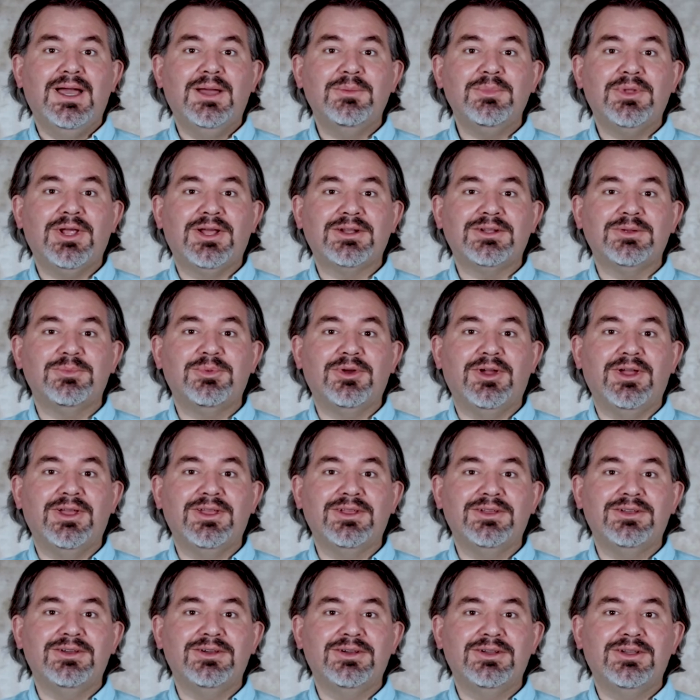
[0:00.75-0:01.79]
I'm Dr.
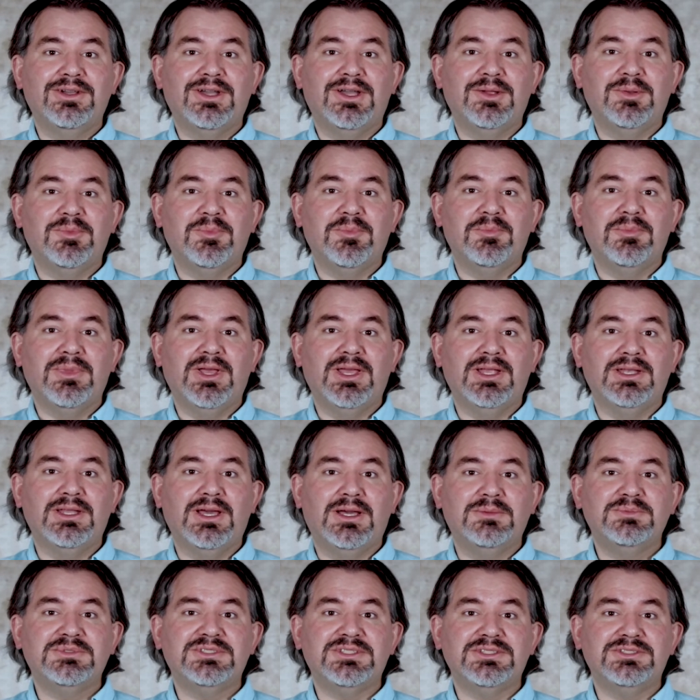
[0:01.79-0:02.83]
Brian Cook. I'm an
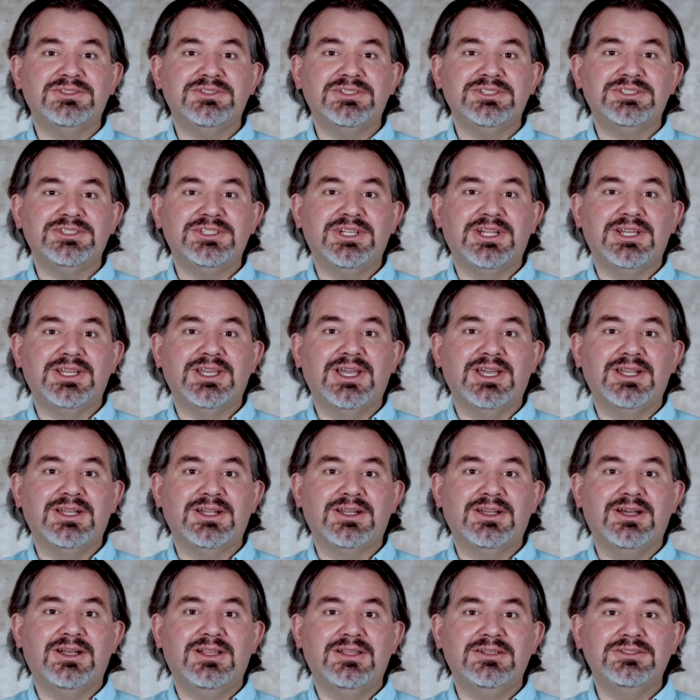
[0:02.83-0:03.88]
obstetrician and
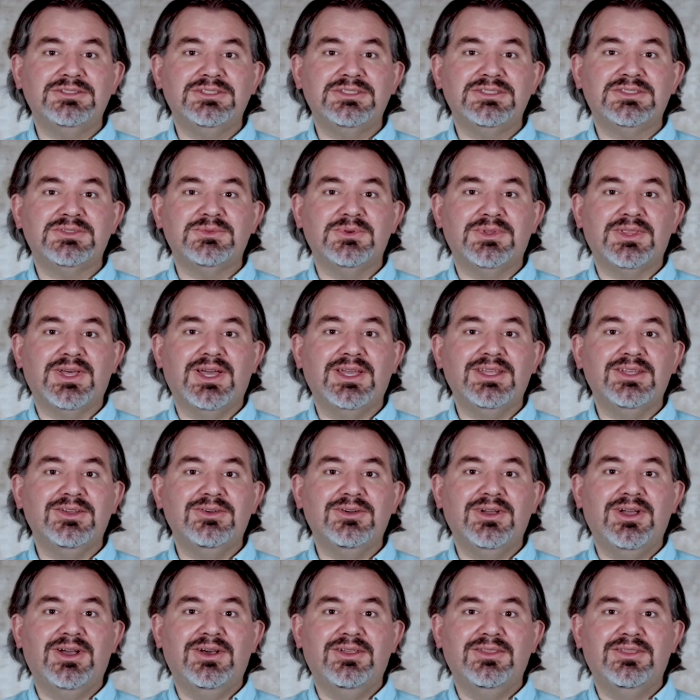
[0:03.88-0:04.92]
gynecologist with
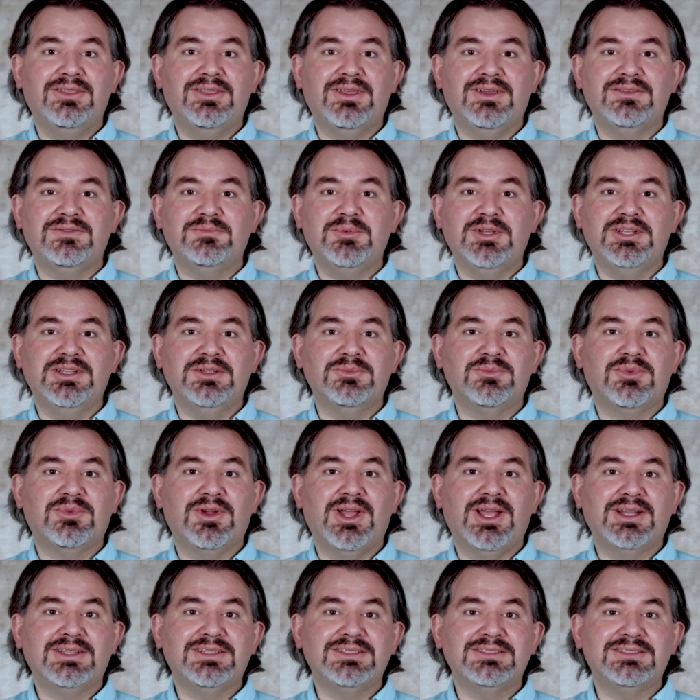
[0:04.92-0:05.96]
IU Health. I've been in
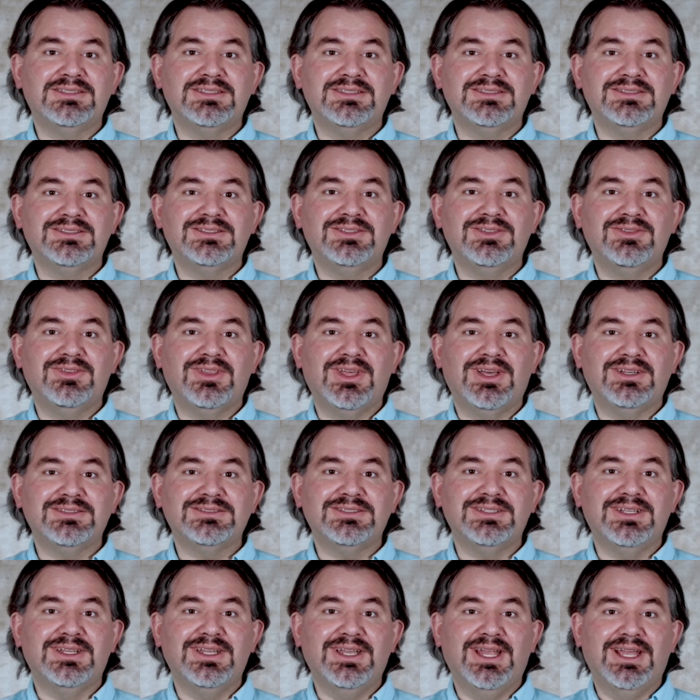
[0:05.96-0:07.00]
practice since
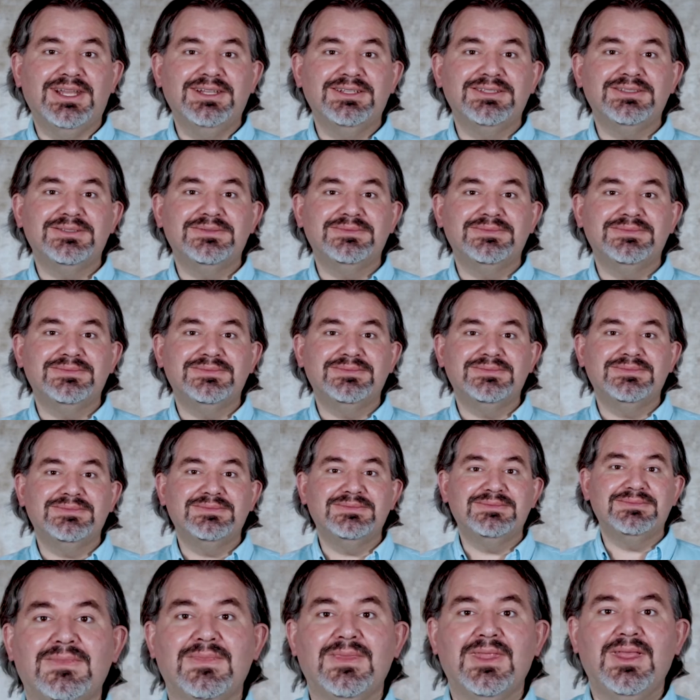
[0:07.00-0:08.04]
2008.
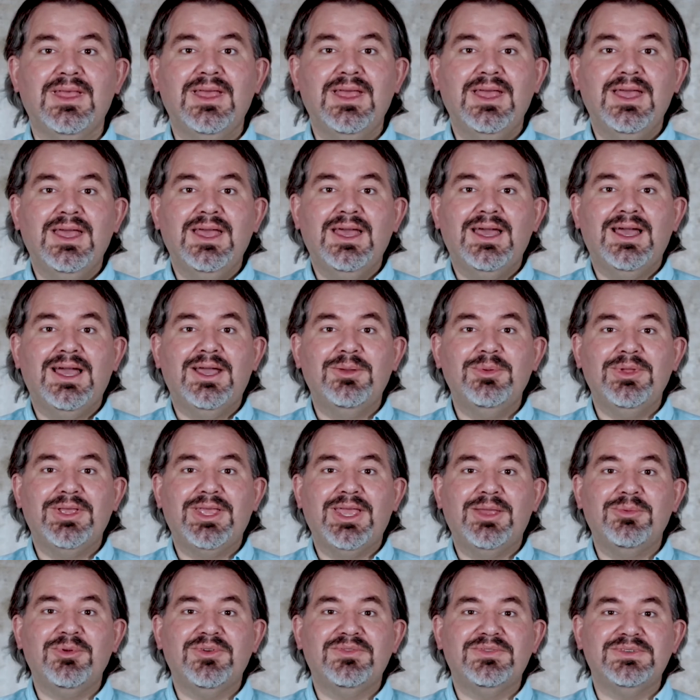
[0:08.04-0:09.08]
I
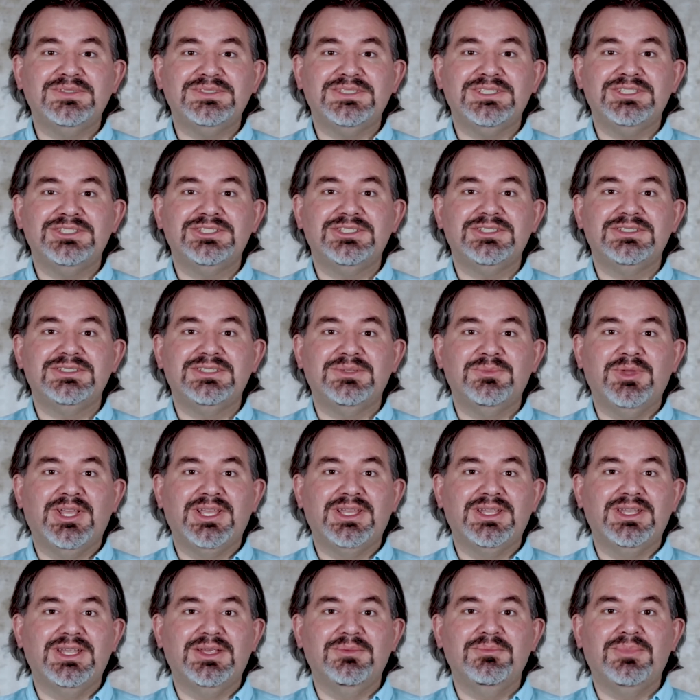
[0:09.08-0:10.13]
became a physician to make
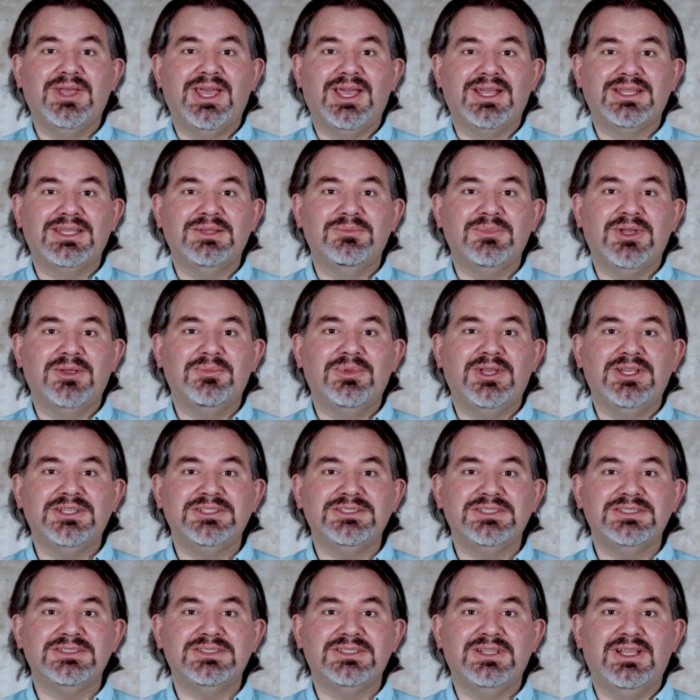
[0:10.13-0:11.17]
an impact in my
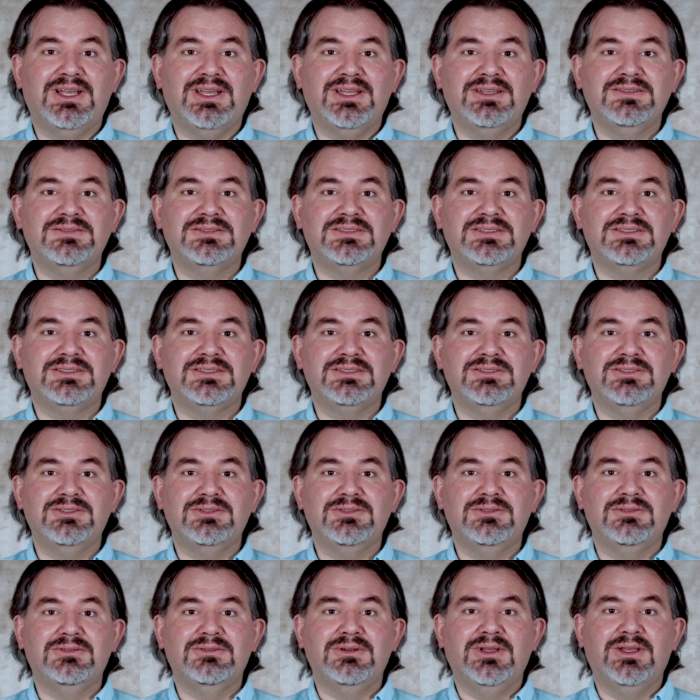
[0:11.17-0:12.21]
patients' lives,
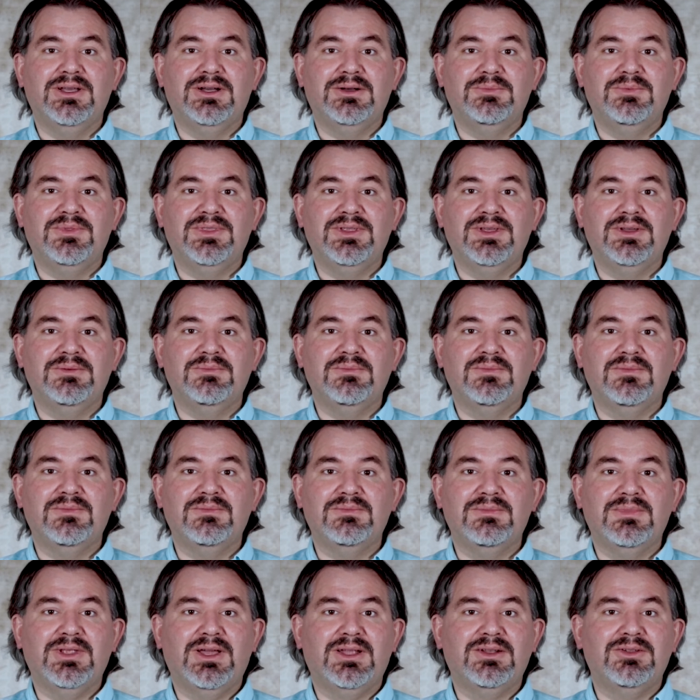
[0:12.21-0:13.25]
to help them
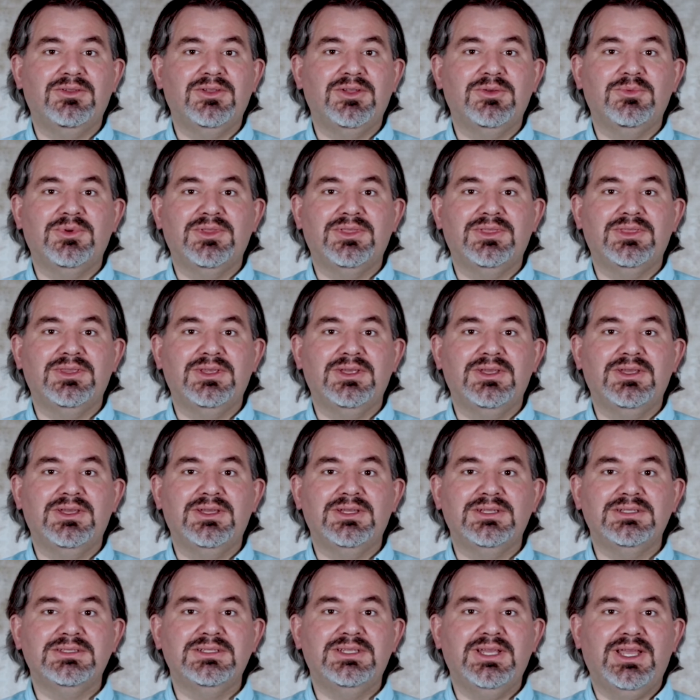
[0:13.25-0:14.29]
not only with
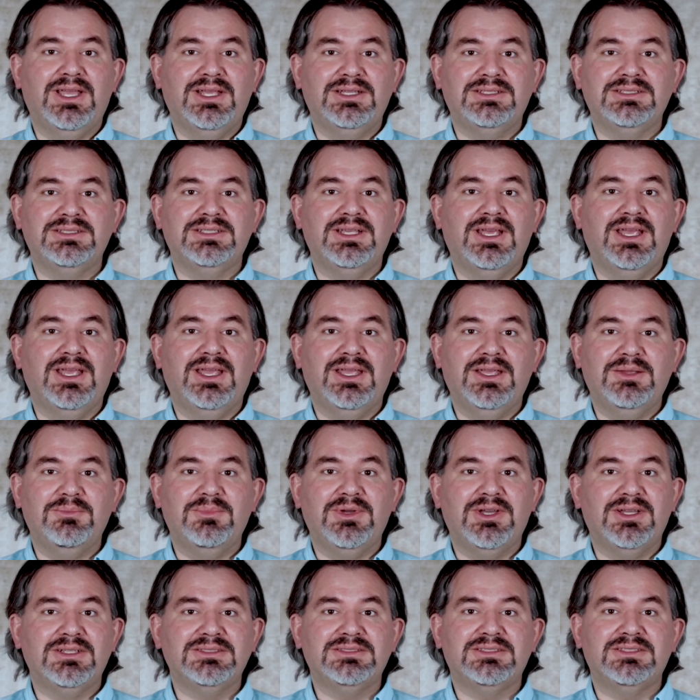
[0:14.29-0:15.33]
the day-to-day,
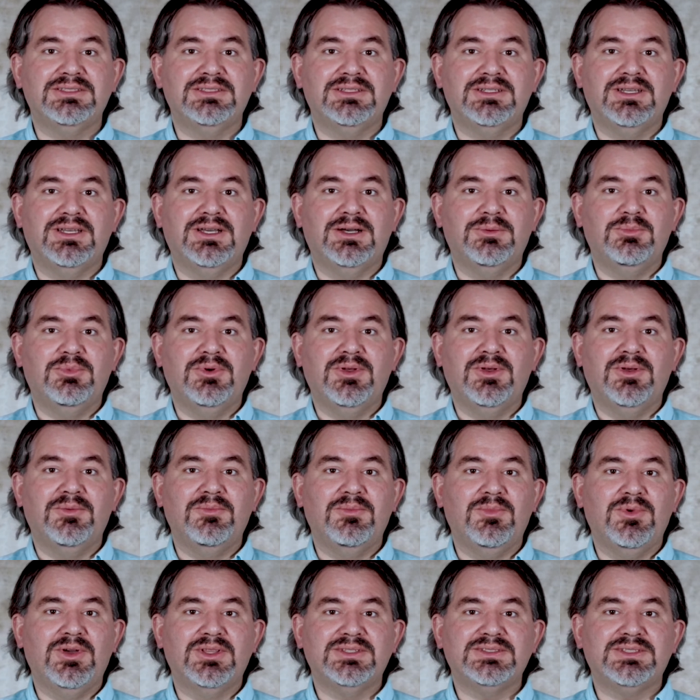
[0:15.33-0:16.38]
but to help
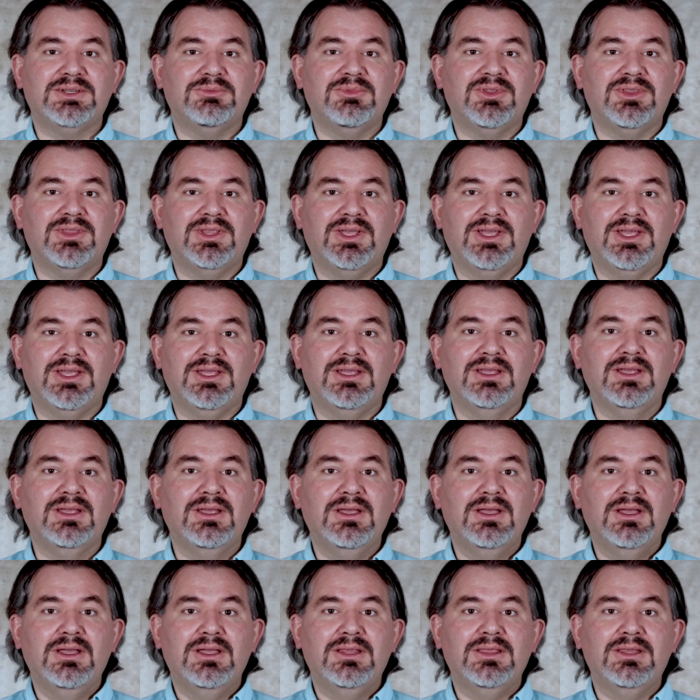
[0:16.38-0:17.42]
them with some of the
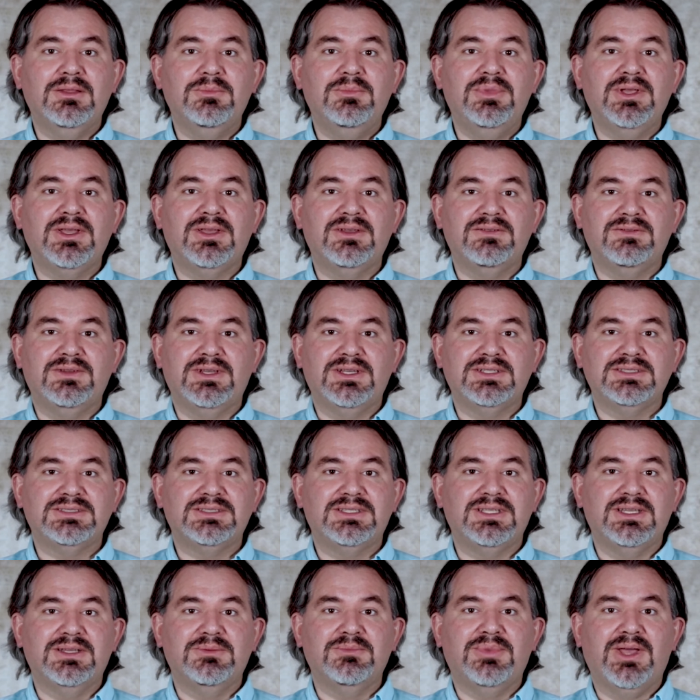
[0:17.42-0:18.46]
big events,
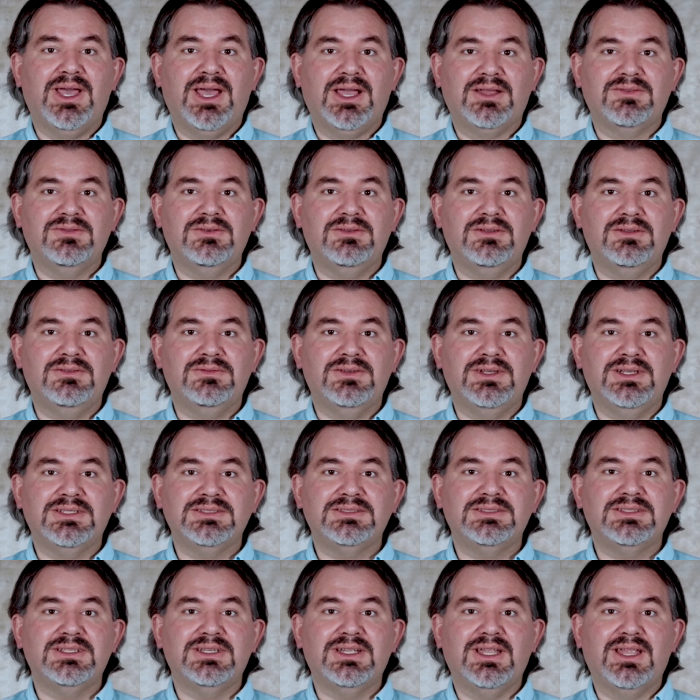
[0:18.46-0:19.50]
the impactful
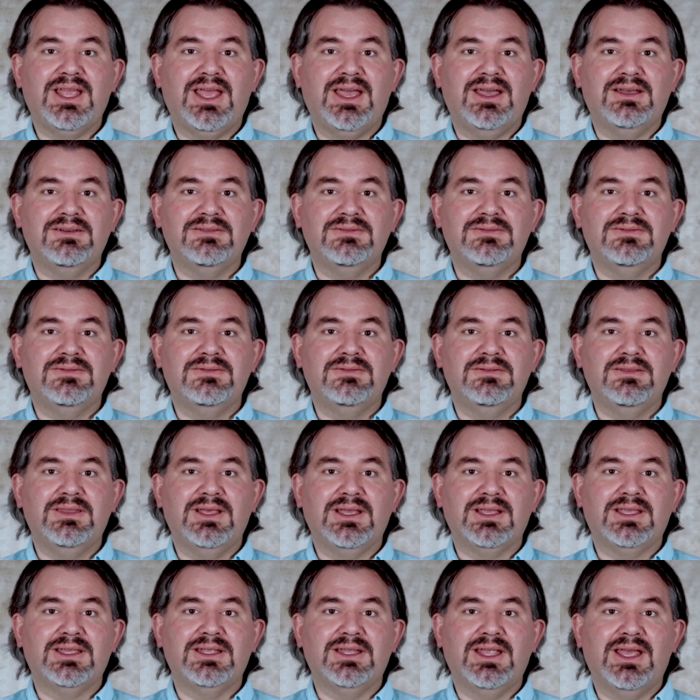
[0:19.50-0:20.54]
events
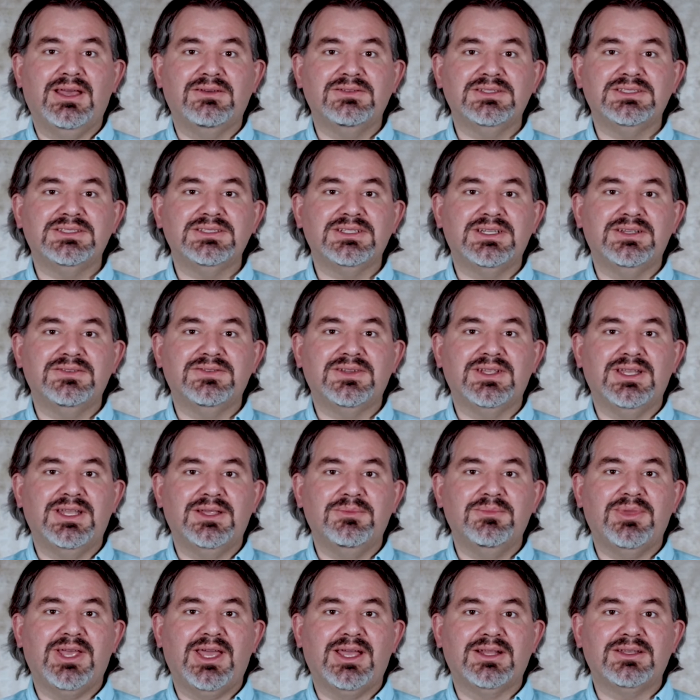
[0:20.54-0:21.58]
that can have a significant
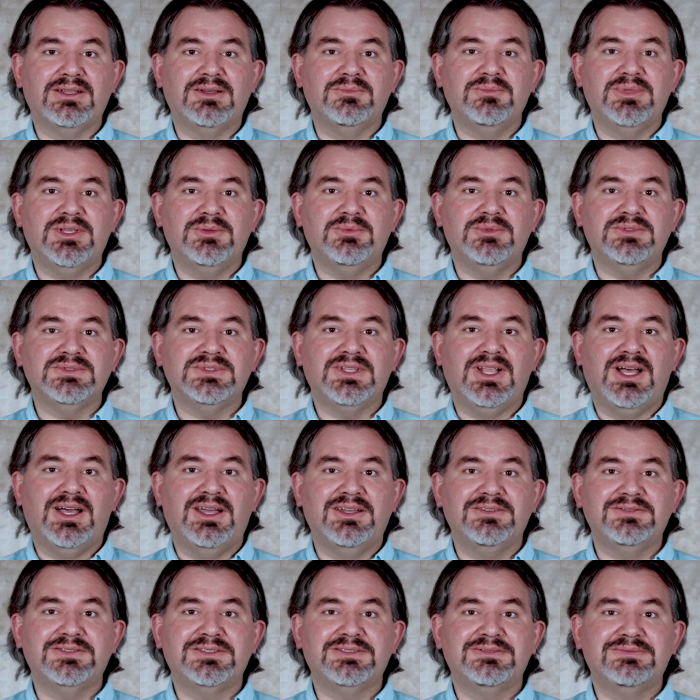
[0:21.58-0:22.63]
impact on people's
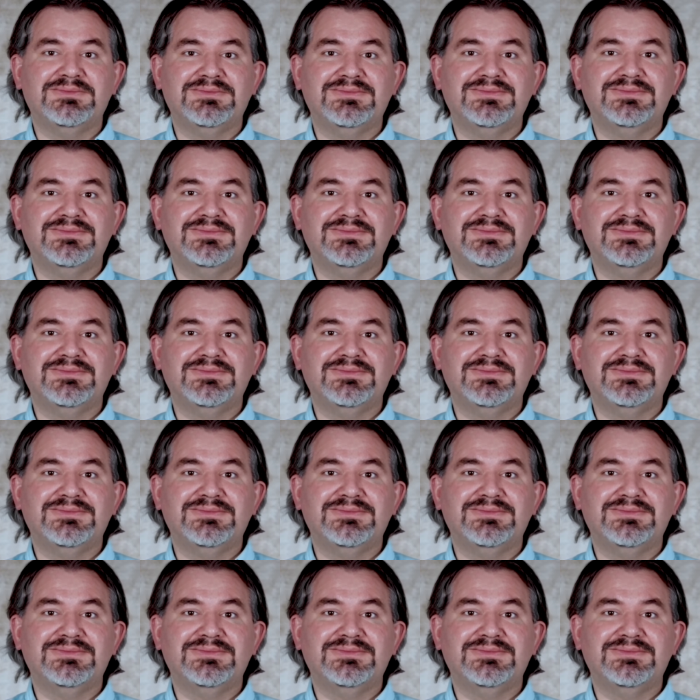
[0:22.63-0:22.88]
lives.